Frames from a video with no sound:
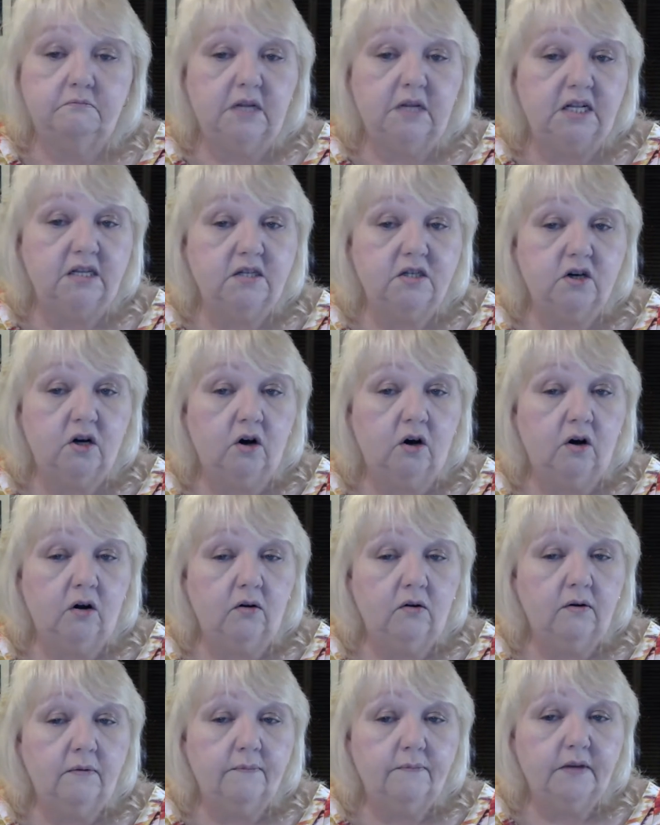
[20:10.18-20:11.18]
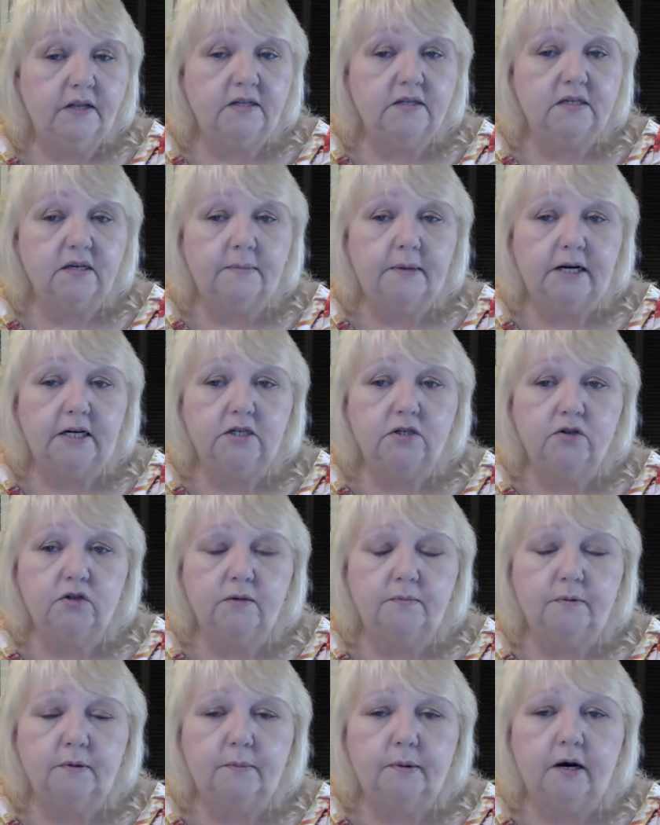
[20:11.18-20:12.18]
installed, and somebody
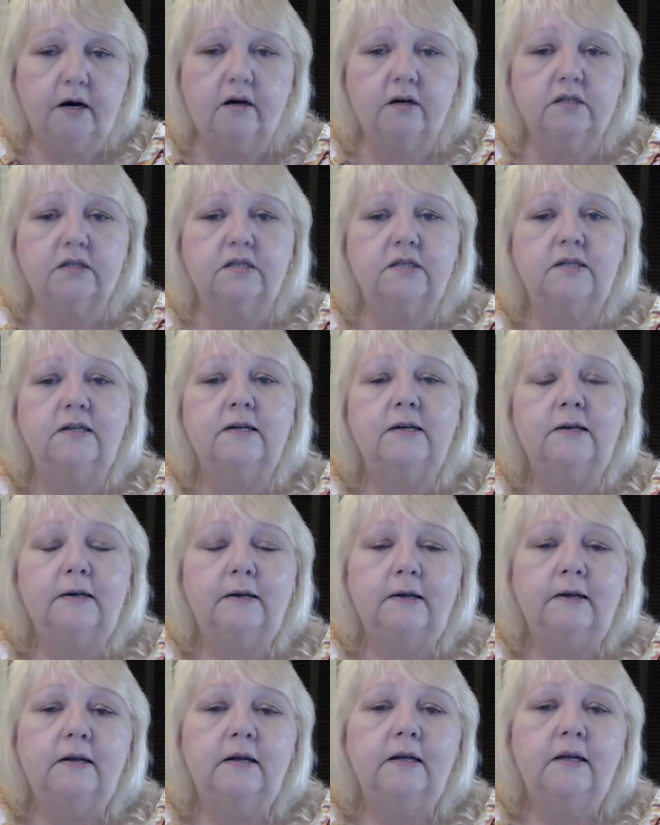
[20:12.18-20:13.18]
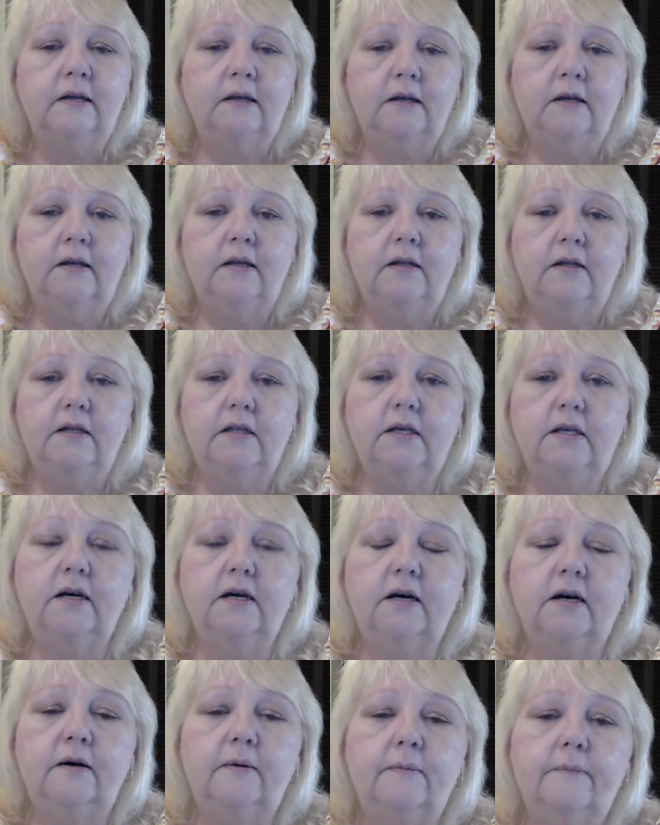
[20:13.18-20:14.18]
stripped the box.
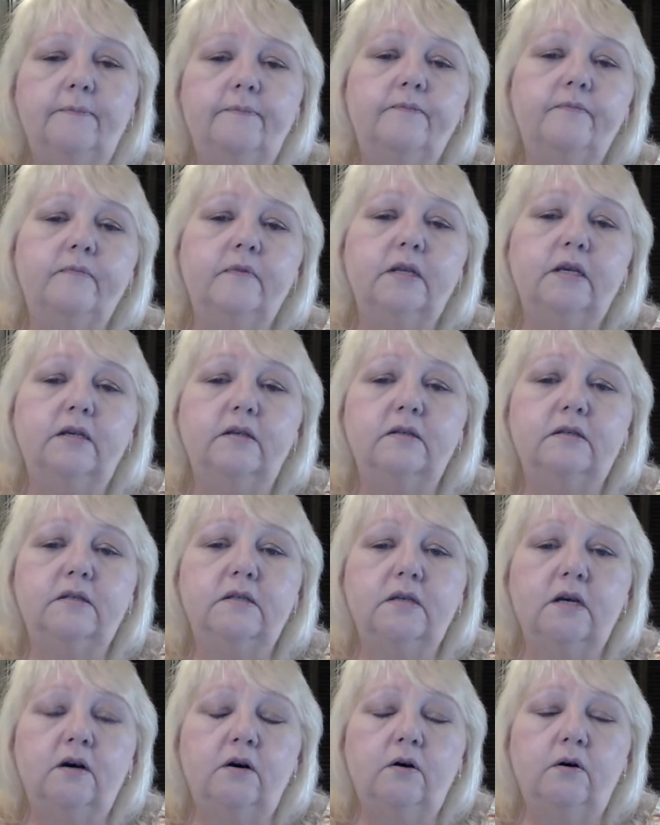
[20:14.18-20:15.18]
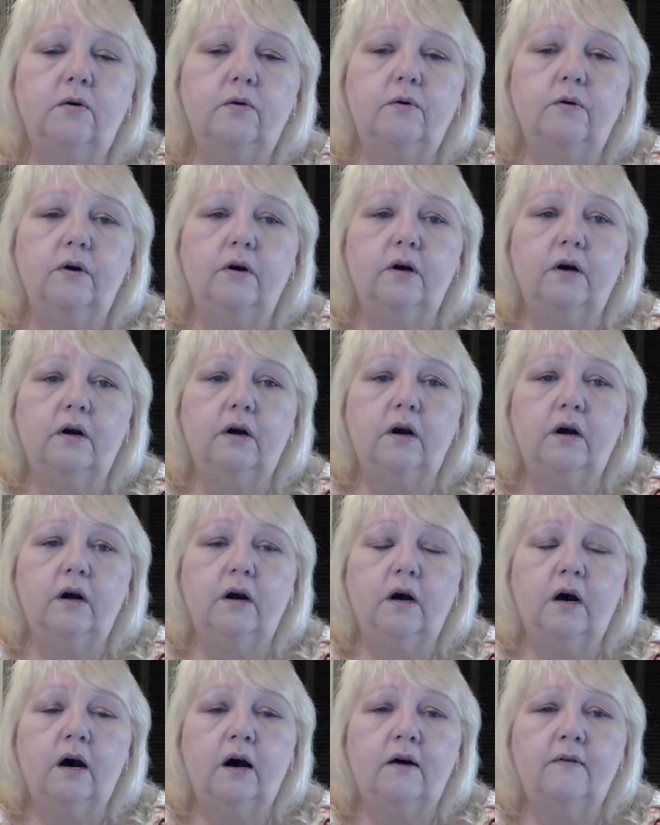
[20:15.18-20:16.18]
Yeah. So
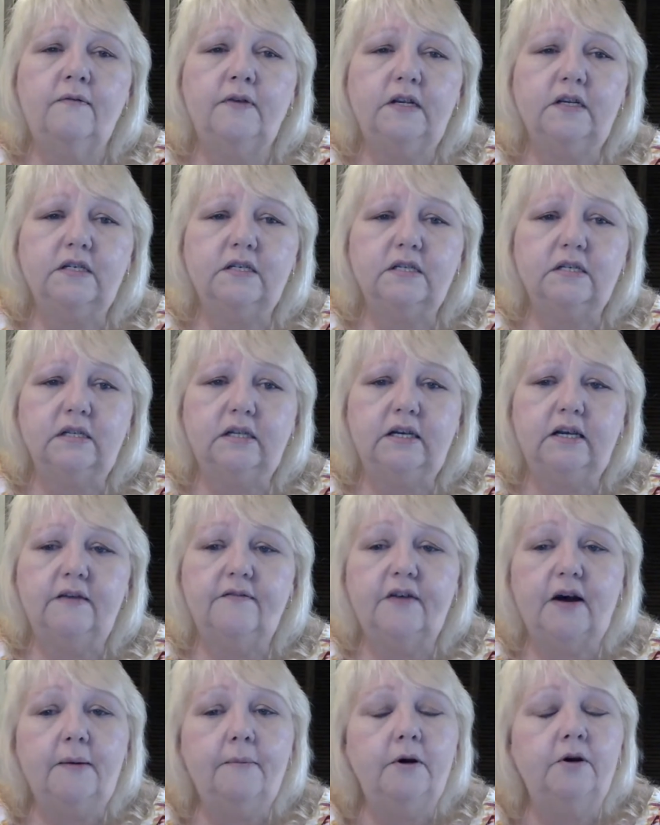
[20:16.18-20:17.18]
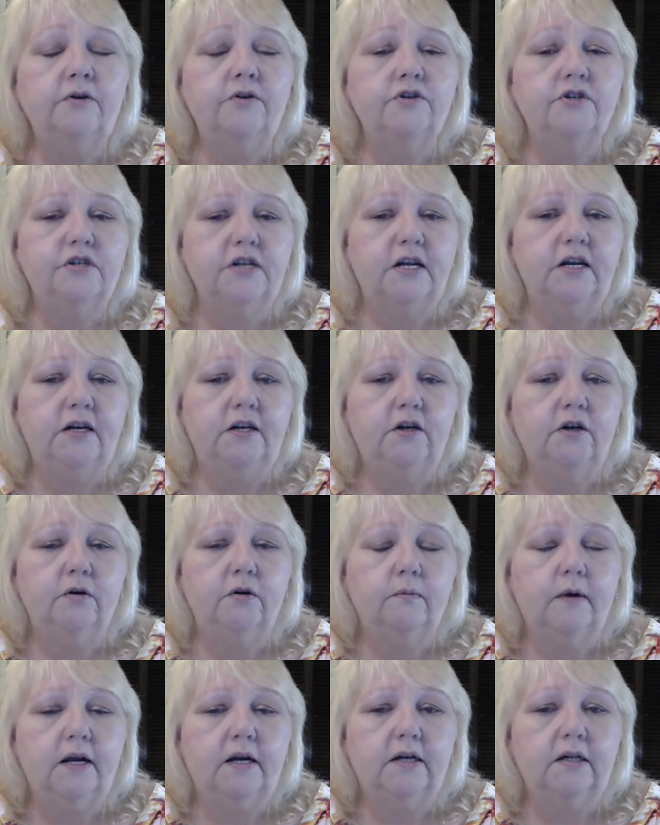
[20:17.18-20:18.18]
obviously, if I'm understanding
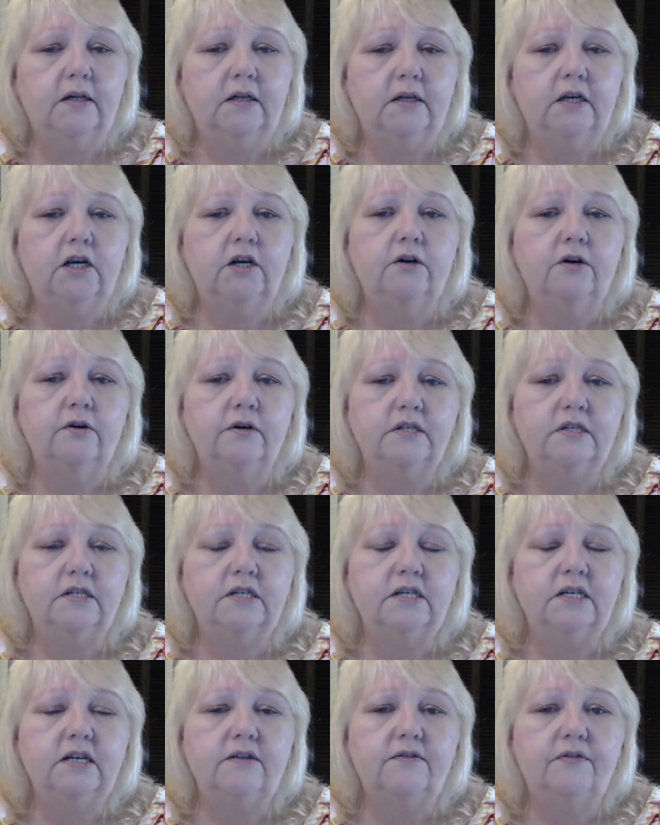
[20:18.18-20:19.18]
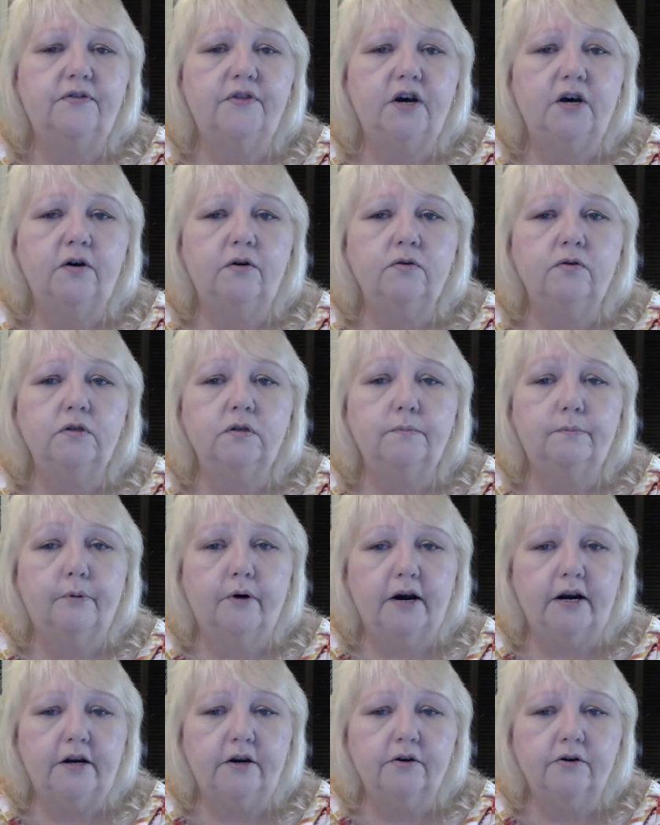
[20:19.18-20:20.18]
correctly, Christy, those
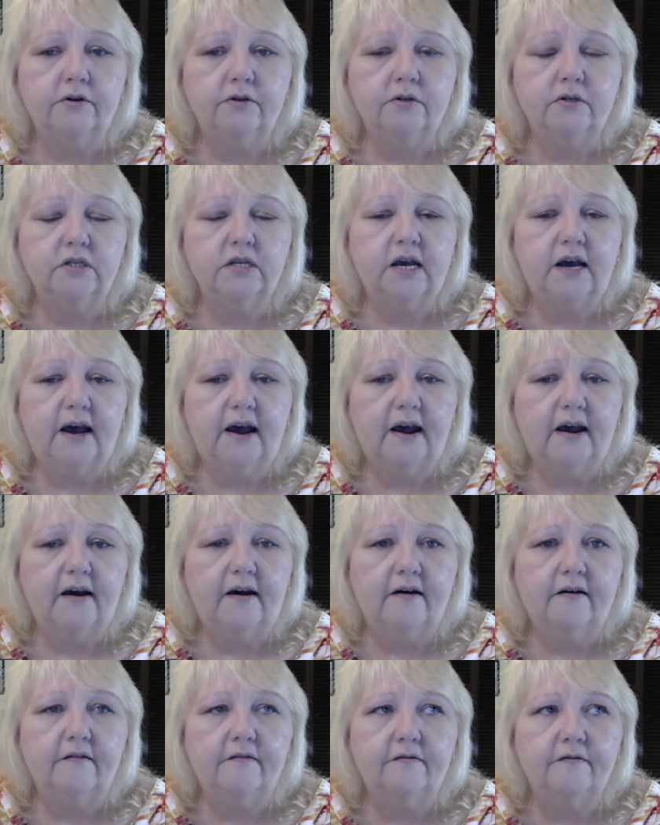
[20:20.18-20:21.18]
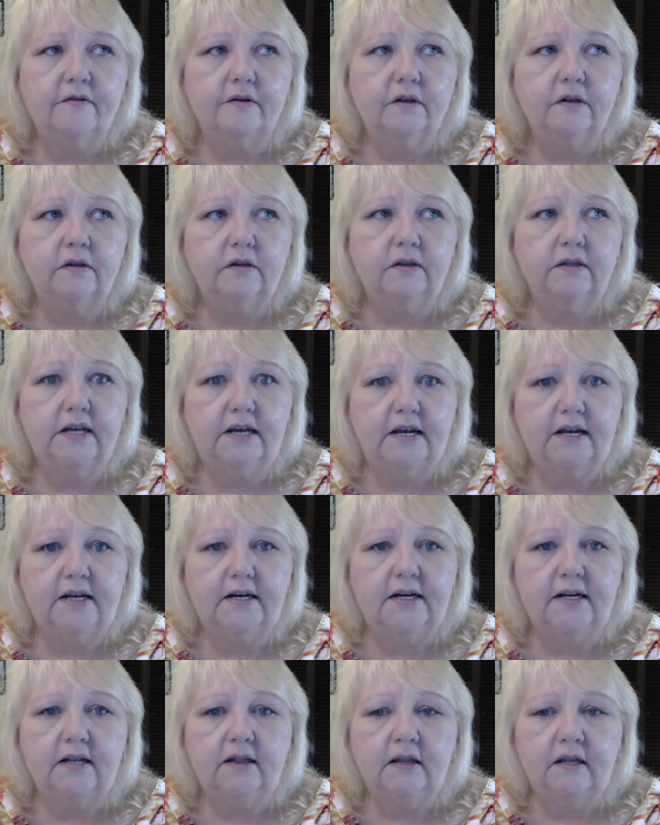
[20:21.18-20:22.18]
breakers have
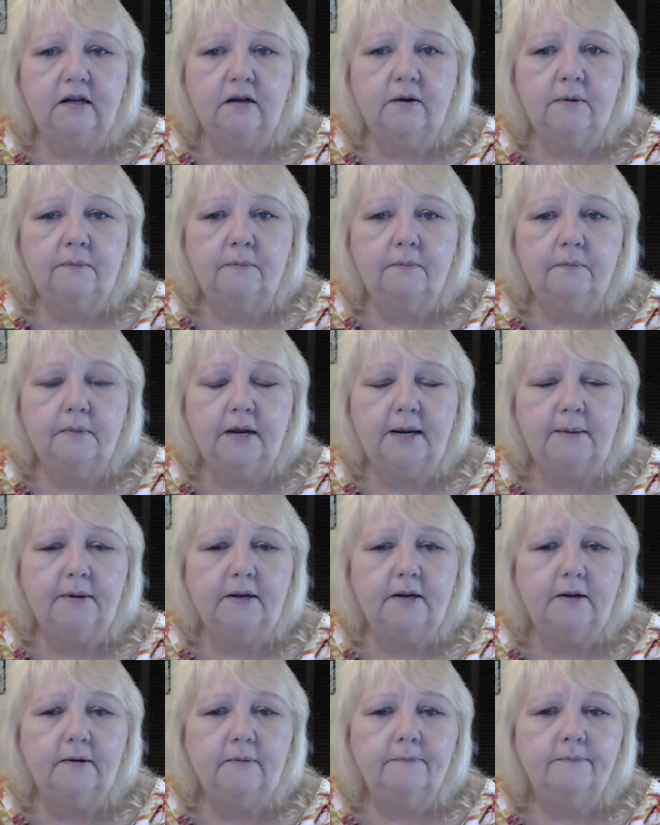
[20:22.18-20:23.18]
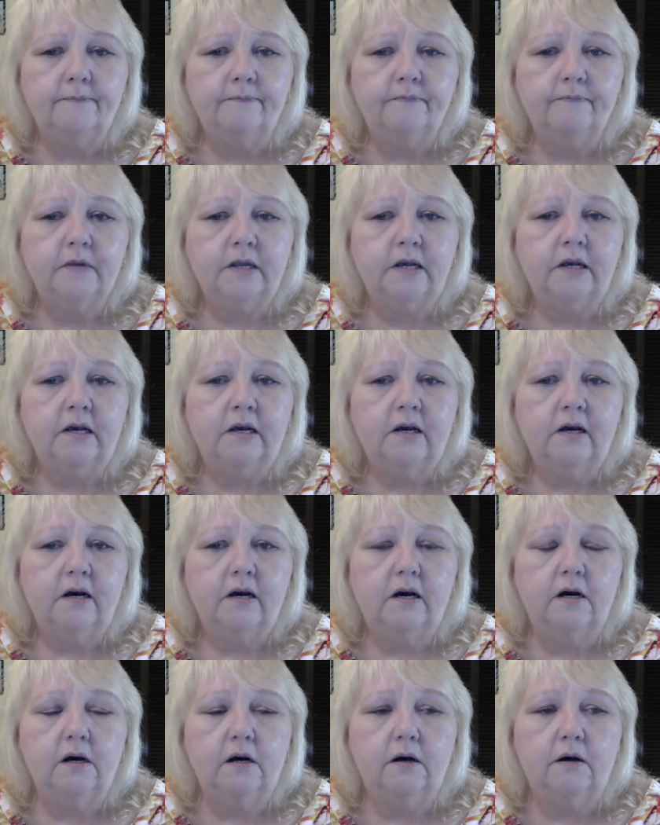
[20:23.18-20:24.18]
lead in them, maybe.
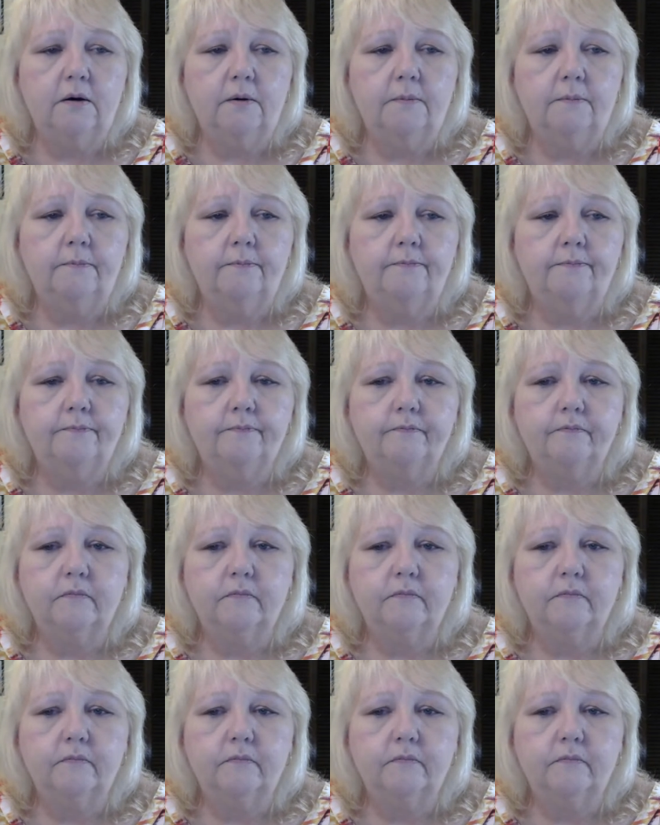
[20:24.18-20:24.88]
That's